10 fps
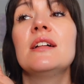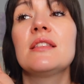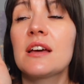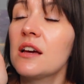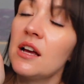
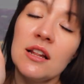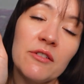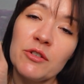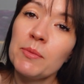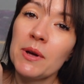Like, I
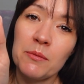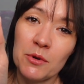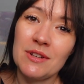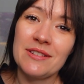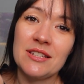love you, but I'm
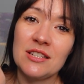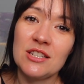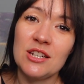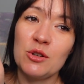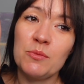not listening
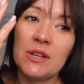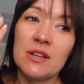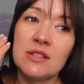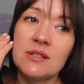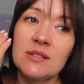to you
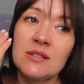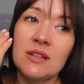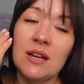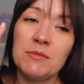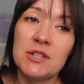because
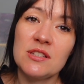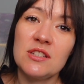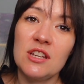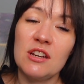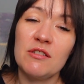I'm just
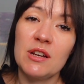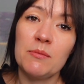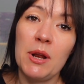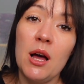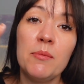hearing blah,